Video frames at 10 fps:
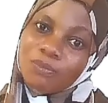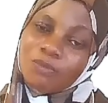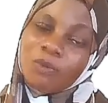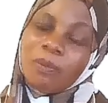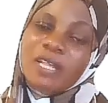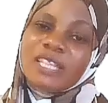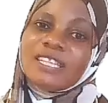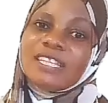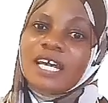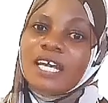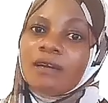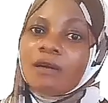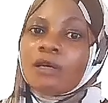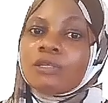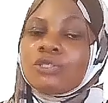Remember, they
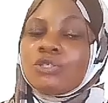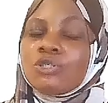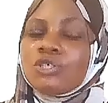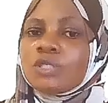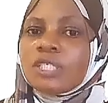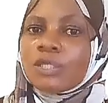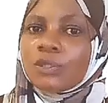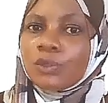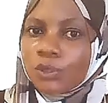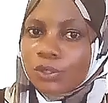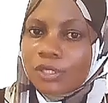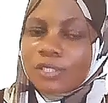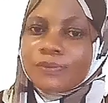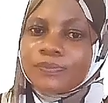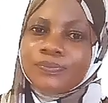are usually good,
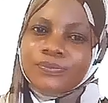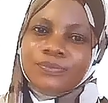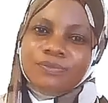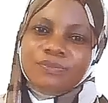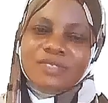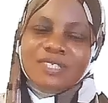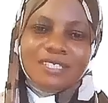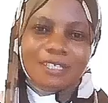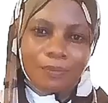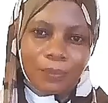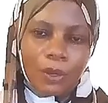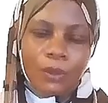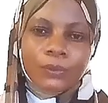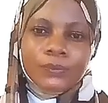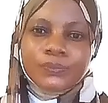
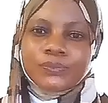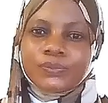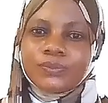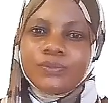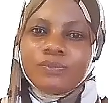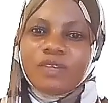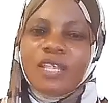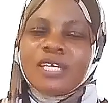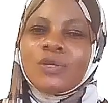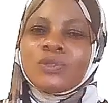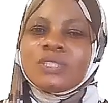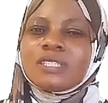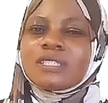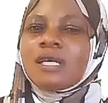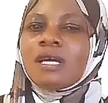simple. They don't,
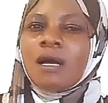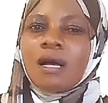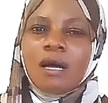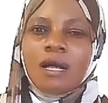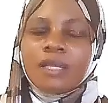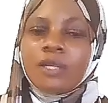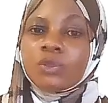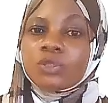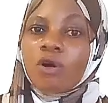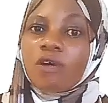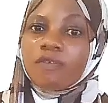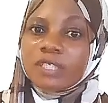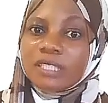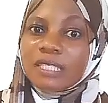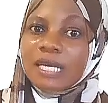they're not
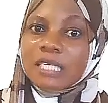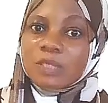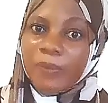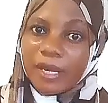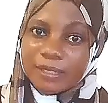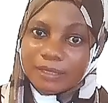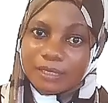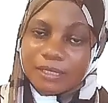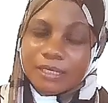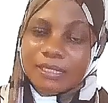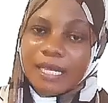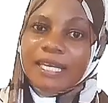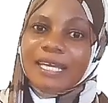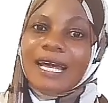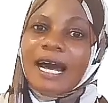overly expectant,
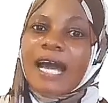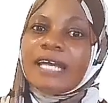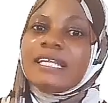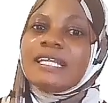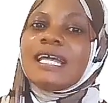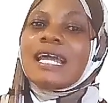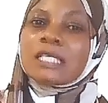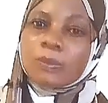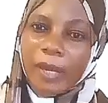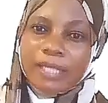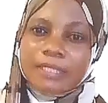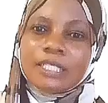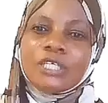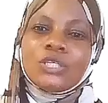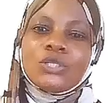like highly
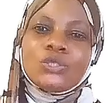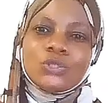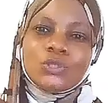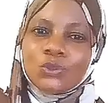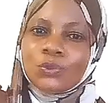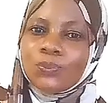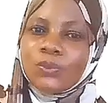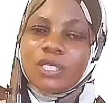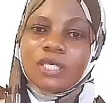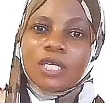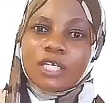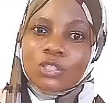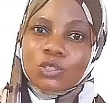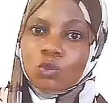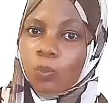expecting you to be a
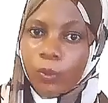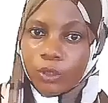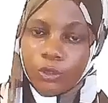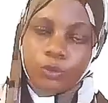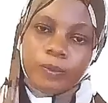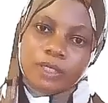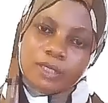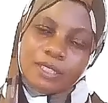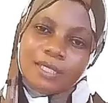superhuman.